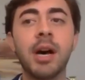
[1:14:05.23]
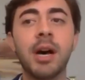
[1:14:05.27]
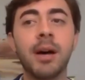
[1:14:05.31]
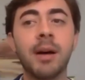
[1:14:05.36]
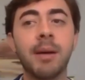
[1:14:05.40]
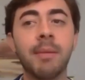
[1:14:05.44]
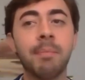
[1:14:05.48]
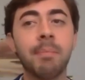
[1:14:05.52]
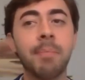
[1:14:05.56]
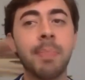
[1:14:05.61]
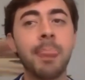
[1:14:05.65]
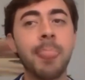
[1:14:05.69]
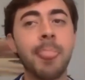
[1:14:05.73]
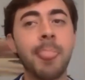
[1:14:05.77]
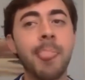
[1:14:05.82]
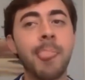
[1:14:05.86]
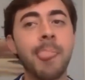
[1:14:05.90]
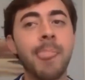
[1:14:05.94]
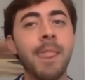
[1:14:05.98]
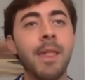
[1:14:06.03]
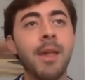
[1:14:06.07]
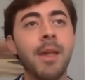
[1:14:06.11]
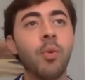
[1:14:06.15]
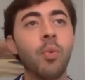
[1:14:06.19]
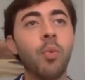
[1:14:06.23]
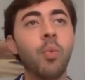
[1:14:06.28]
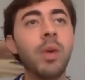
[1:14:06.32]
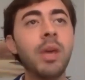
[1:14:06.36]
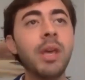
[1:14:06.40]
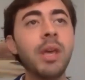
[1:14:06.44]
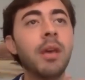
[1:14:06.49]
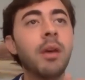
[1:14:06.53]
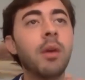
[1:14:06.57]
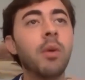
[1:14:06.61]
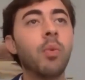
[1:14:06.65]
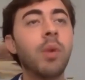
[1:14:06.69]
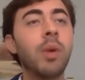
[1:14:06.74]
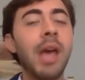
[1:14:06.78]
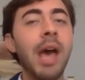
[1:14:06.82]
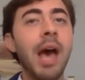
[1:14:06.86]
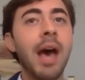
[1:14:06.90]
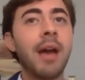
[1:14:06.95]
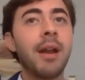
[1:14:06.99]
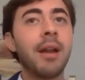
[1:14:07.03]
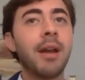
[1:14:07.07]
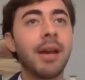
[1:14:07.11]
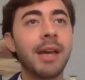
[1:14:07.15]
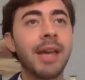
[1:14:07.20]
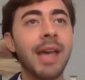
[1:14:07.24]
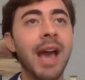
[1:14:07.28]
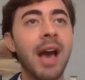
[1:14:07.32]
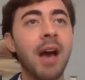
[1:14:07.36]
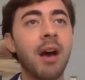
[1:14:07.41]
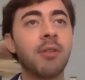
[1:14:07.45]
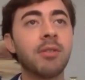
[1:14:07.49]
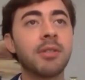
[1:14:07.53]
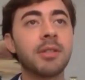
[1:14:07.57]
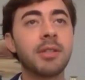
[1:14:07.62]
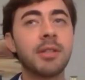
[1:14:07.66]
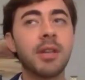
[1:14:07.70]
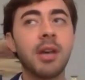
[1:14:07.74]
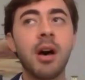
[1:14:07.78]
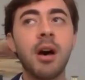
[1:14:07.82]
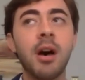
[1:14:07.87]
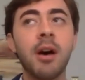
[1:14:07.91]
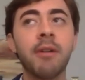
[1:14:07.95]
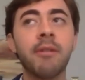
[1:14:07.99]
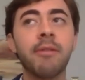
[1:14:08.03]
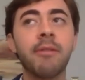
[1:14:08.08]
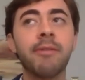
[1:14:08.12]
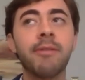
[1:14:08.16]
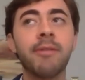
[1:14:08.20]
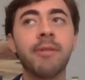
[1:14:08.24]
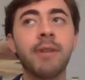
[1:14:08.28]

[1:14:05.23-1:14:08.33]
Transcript: Um, we, we had accounts of,